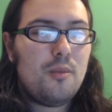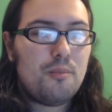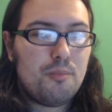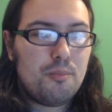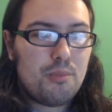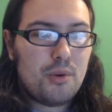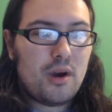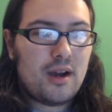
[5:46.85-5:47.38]

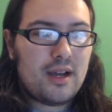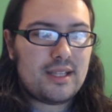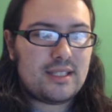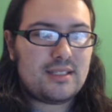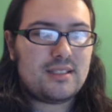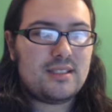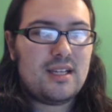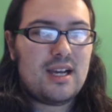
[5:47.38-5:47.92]

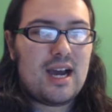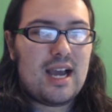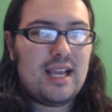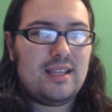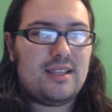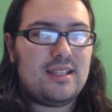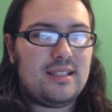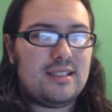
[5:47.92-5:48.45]
But
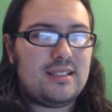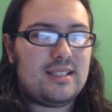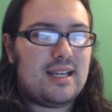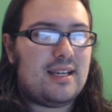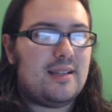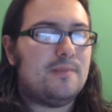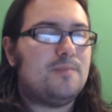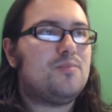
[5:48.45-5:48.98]
I think
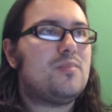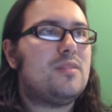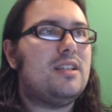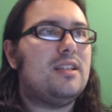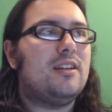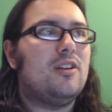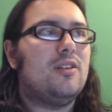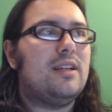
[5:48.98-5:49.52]
that,
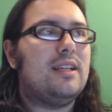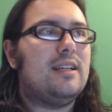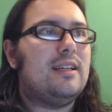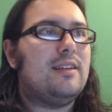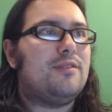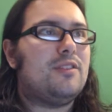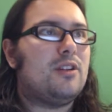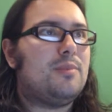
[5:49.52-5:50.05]

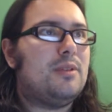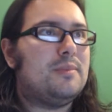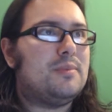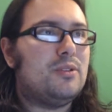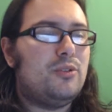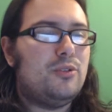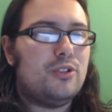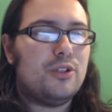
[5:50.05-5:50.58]
if there are
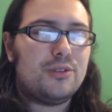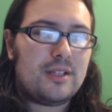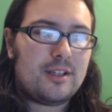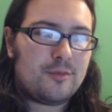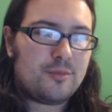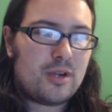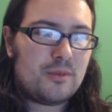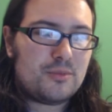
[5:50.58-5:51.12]
people who don't
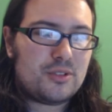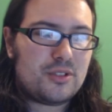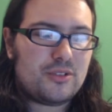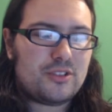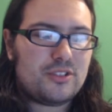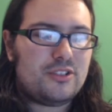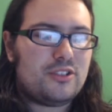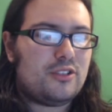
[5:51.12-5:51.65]
have problems with
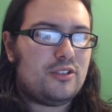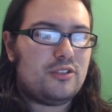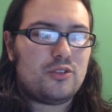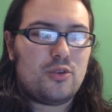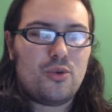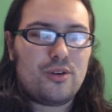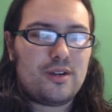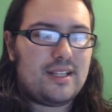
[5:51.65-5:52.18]
those concerns,
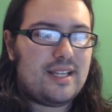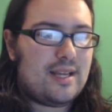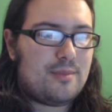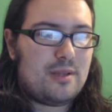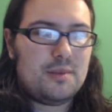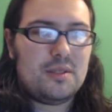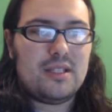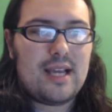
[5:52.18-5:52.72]
or again,
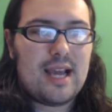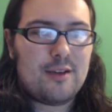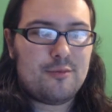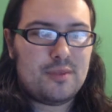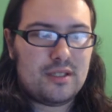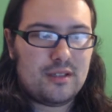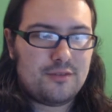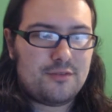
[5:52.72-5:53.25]
maybe they have
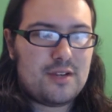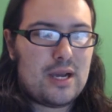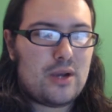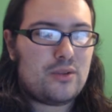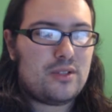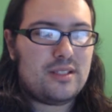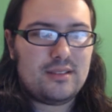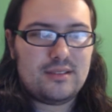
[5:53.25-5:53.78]
been
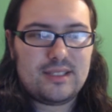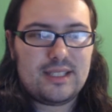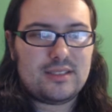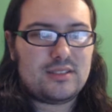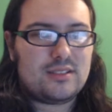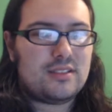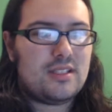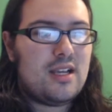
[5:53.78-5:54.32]
unfounded and
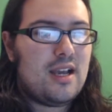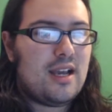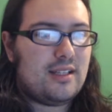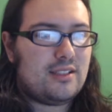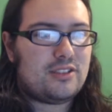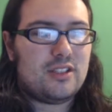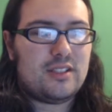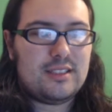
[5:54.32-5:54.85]
tests
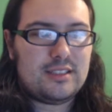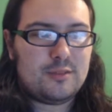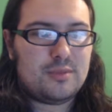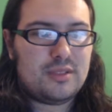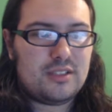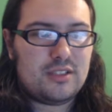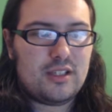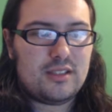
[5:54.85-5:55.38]
and studies have
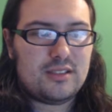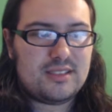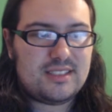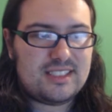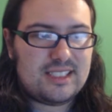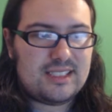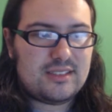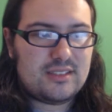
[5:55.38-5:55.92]
been done
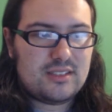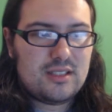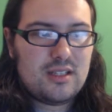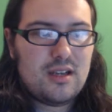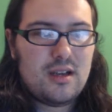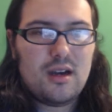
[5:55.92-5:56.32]
since